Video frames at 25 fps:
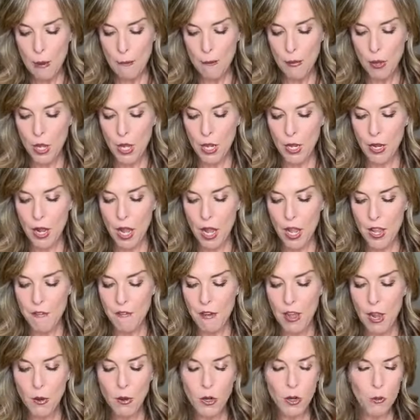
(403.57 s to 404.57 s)
But if
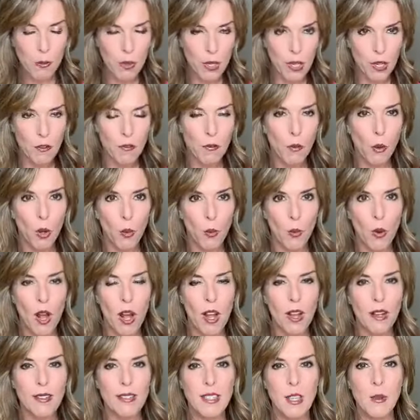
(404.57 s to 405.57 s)
I were to pick four
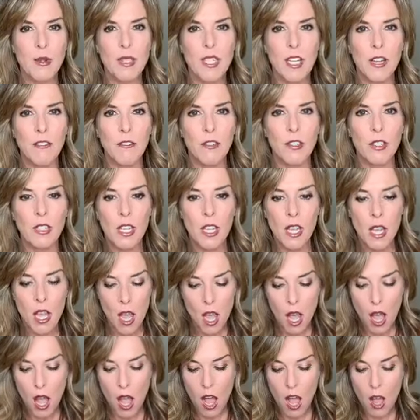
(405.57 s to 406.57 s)
rocks, I would definitely,
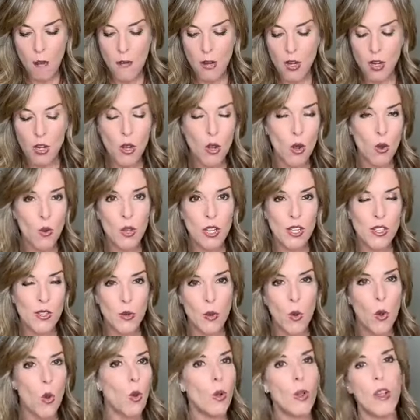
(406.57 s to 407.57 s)
I'm gonna go into
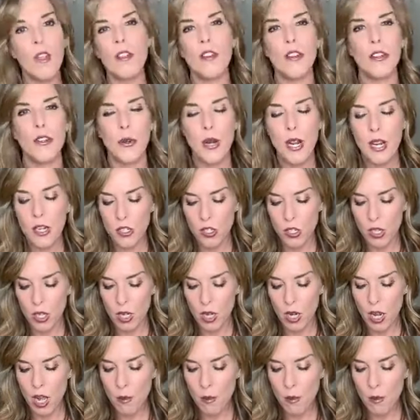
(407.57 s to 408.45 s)
a whole other direction.